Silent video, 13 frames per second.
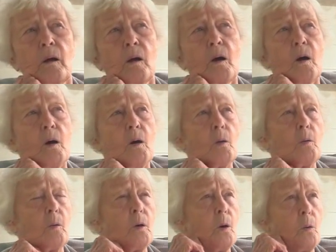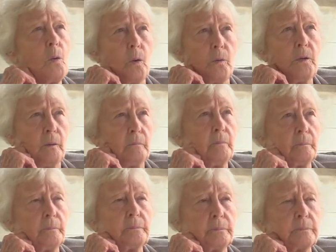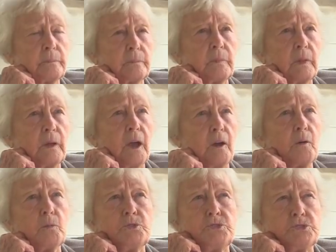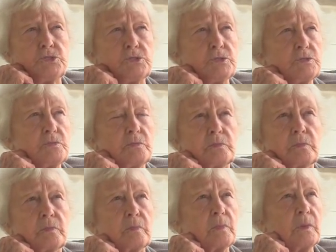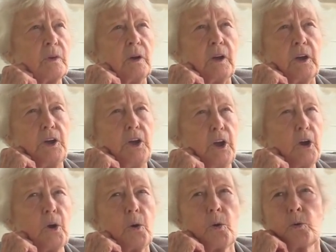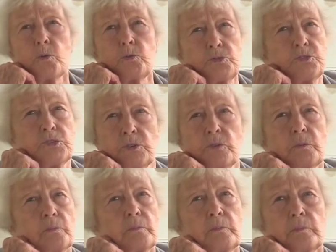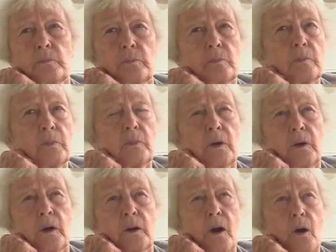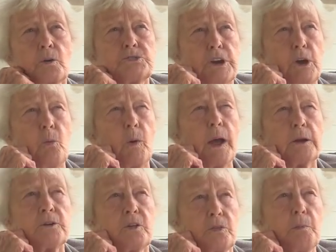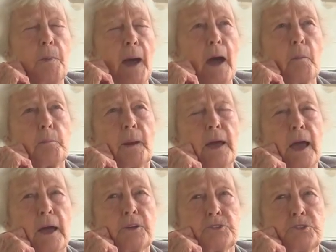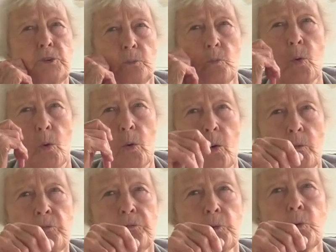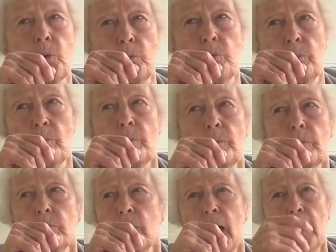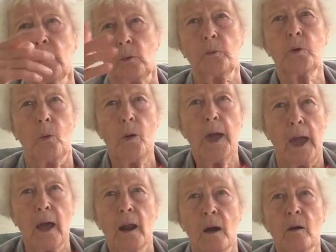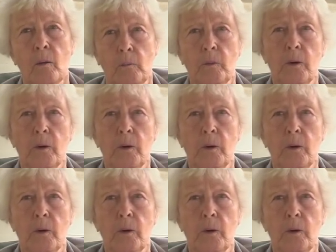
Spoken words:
Oh, Lord. It was years. 'Cause he went to the pipelines and worked for I don't know how long.